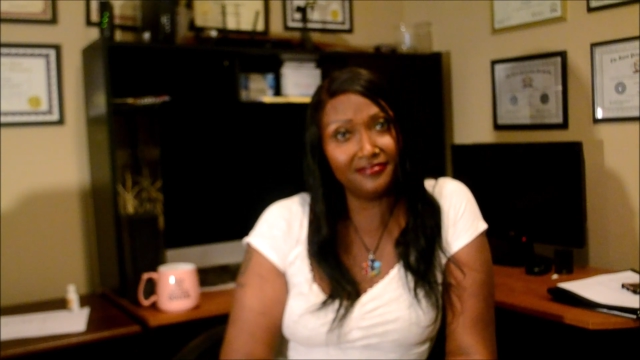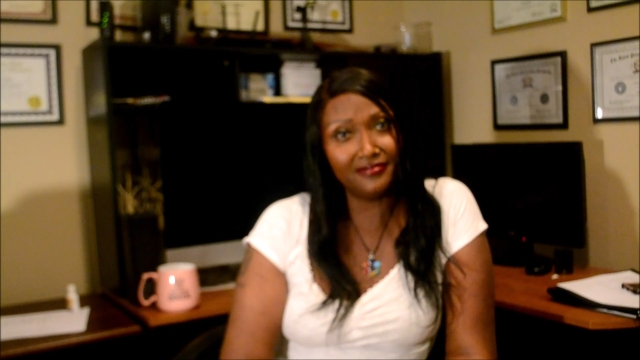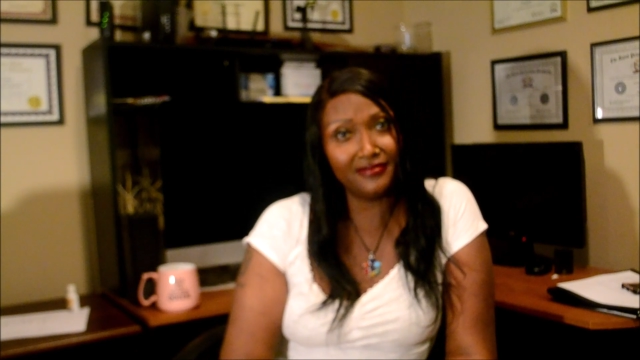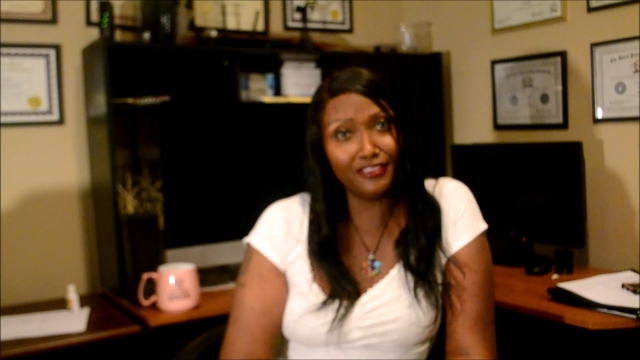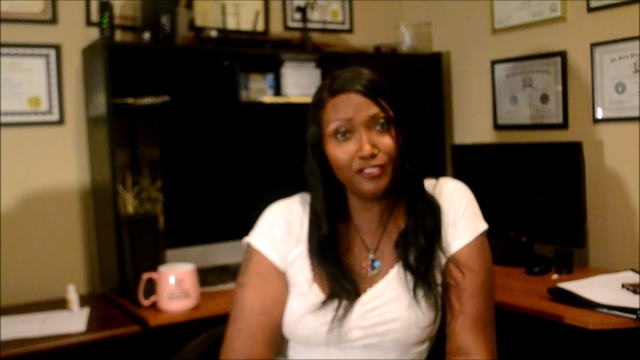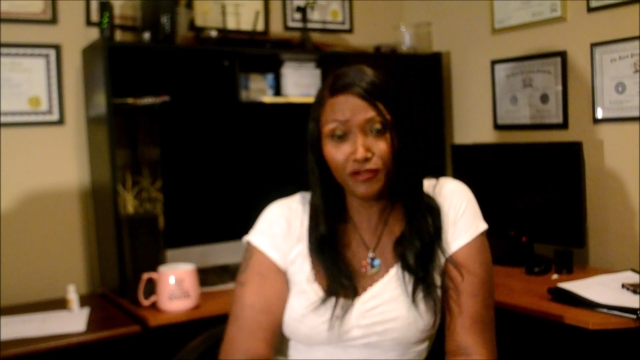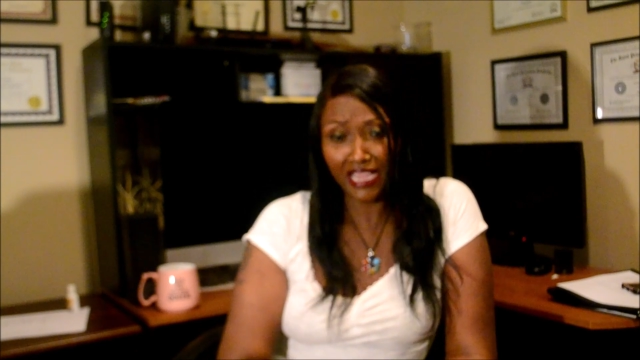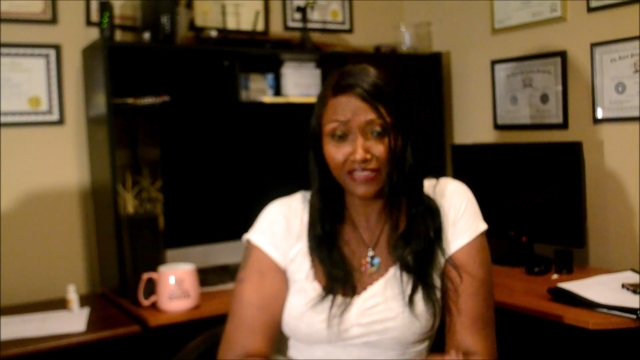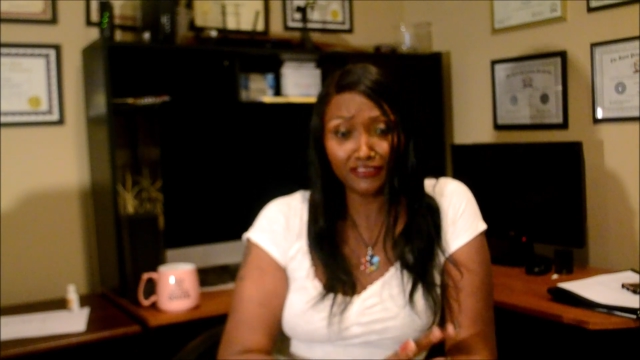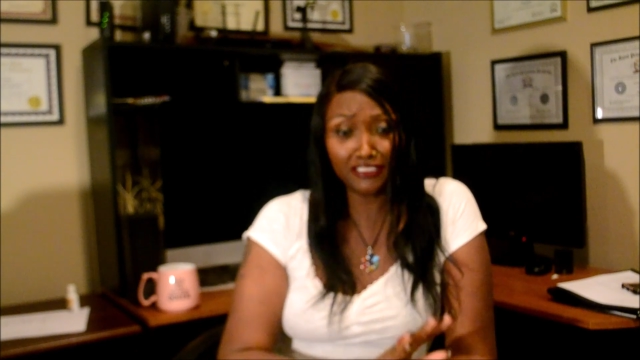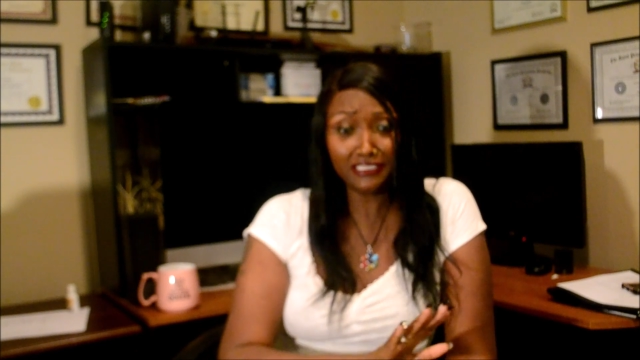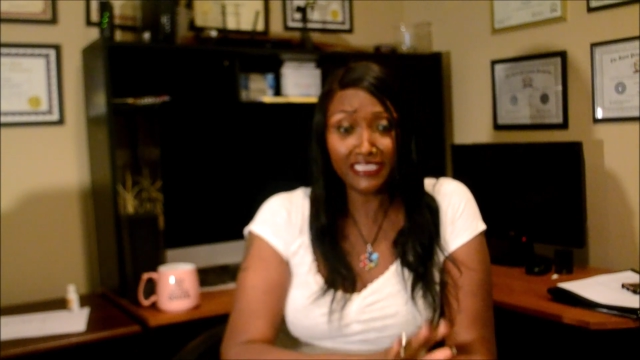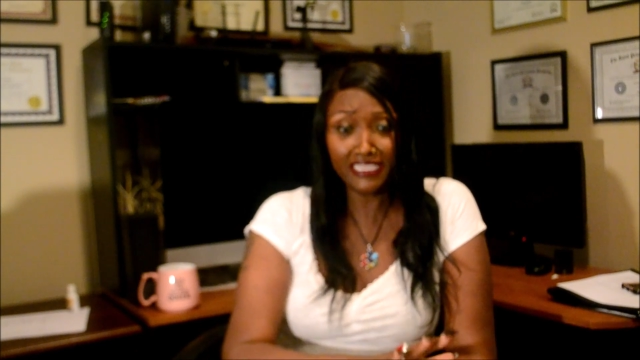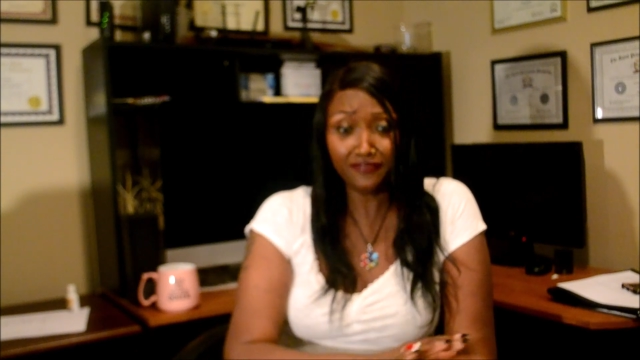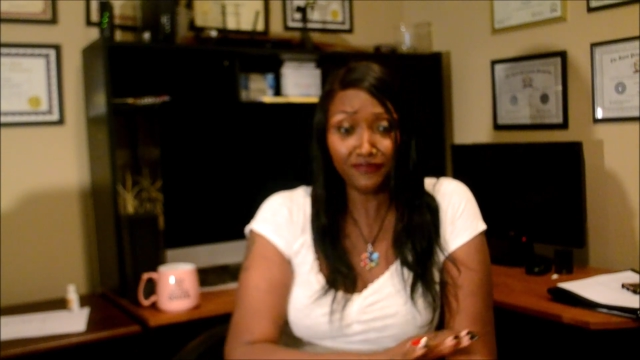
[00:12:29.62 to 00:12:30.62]
You have to
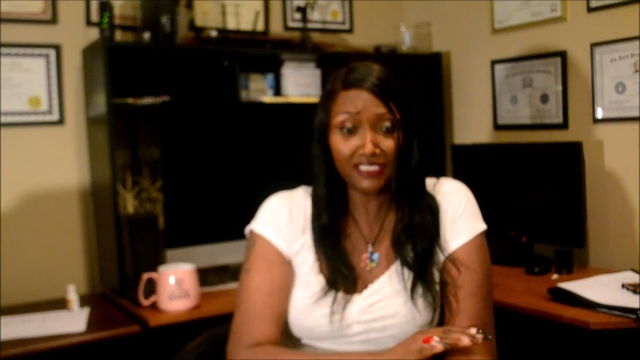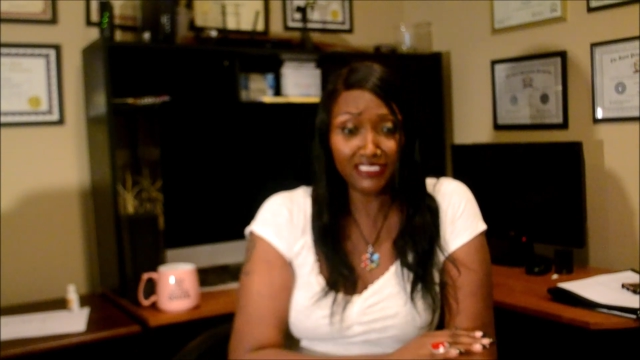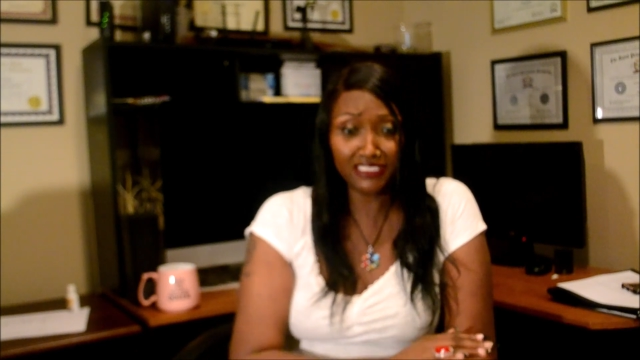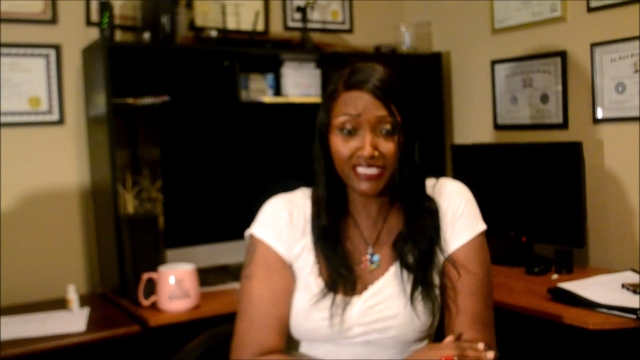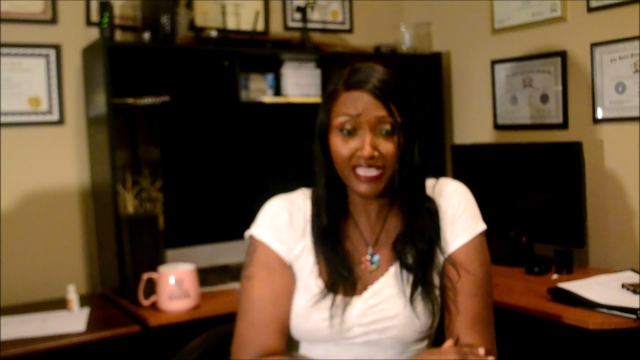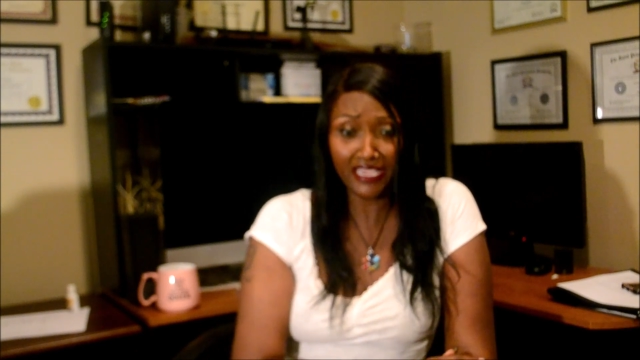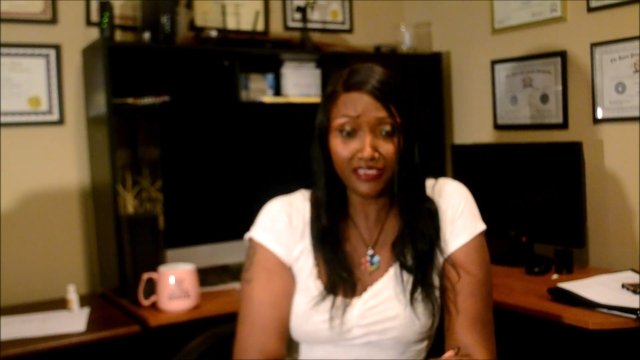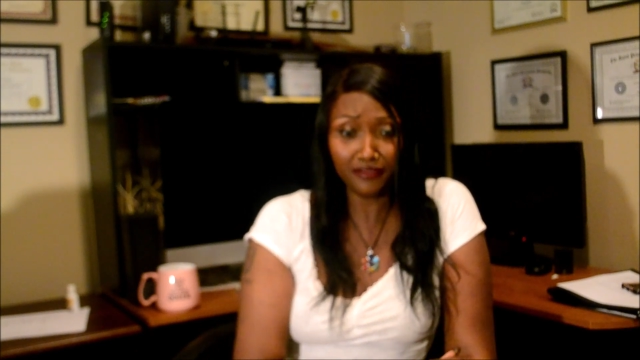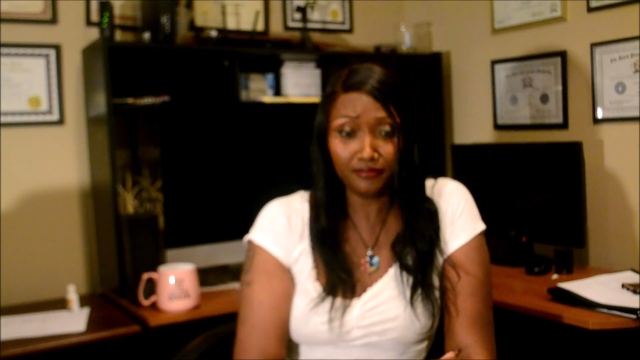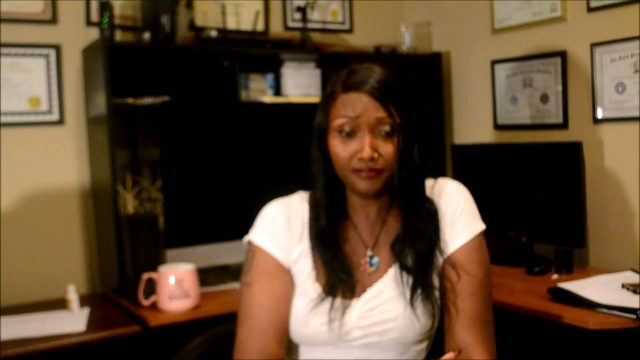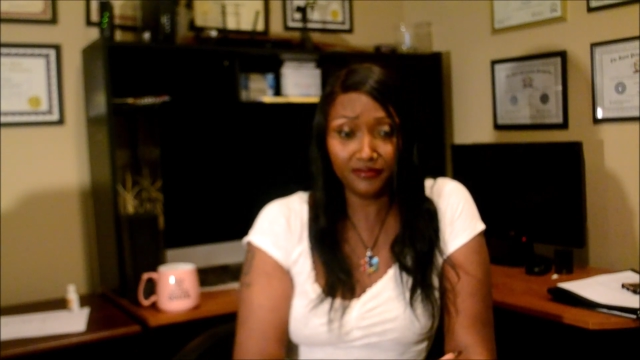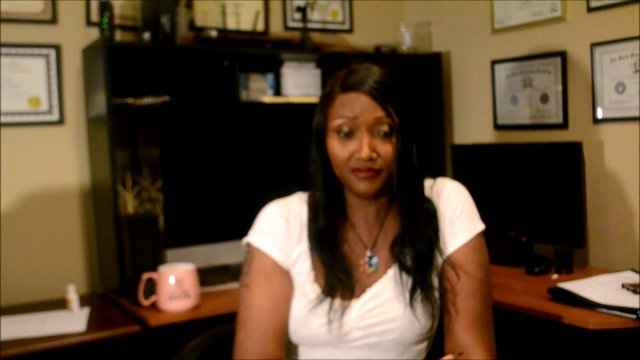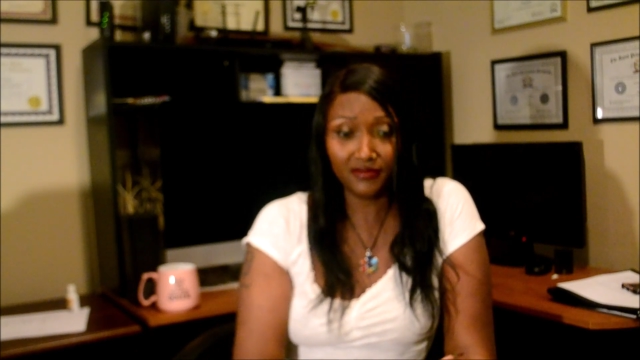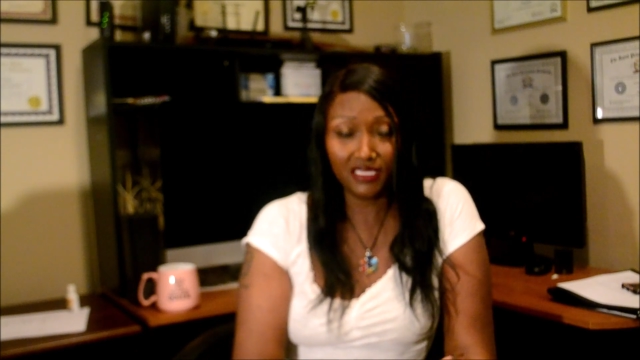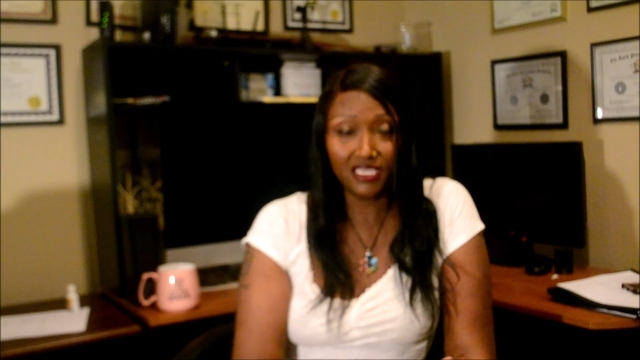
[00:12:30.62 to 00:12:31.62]
live this thing.
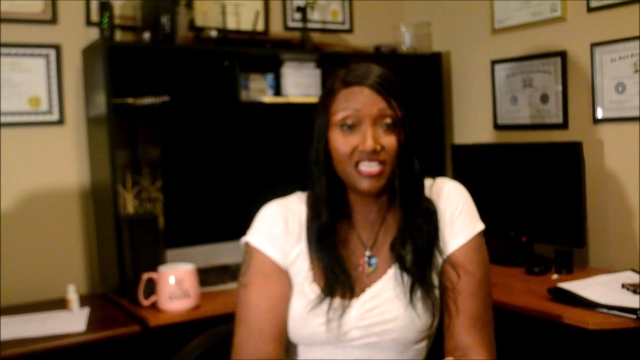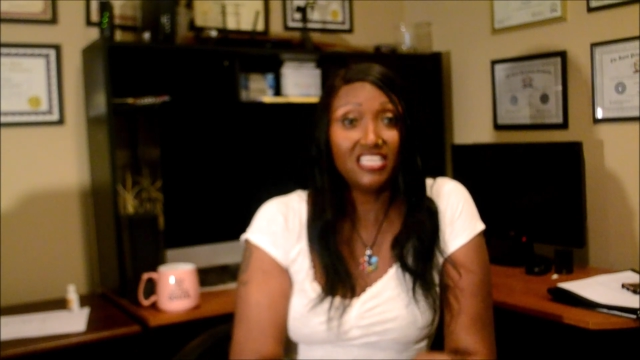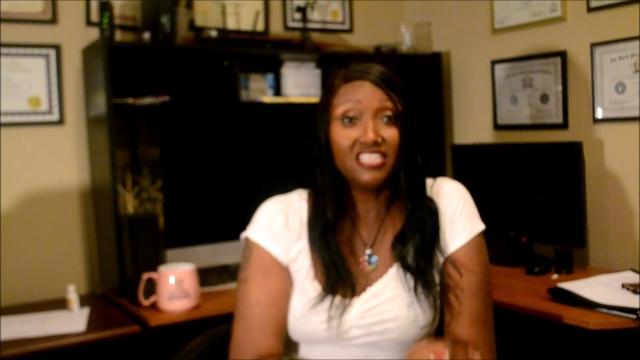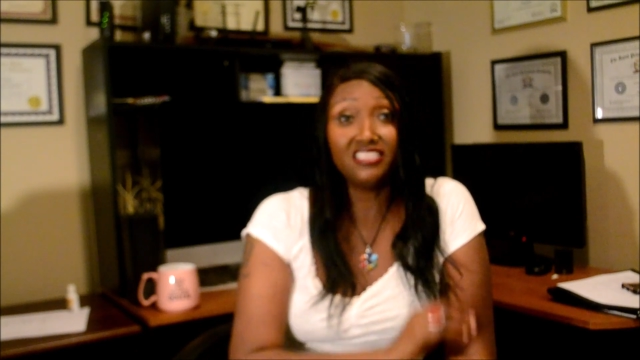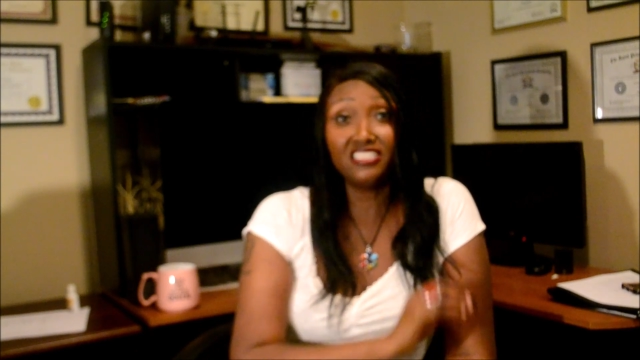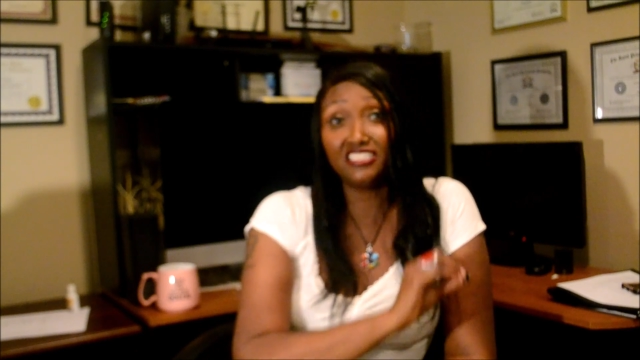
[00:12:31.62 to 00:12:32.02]
The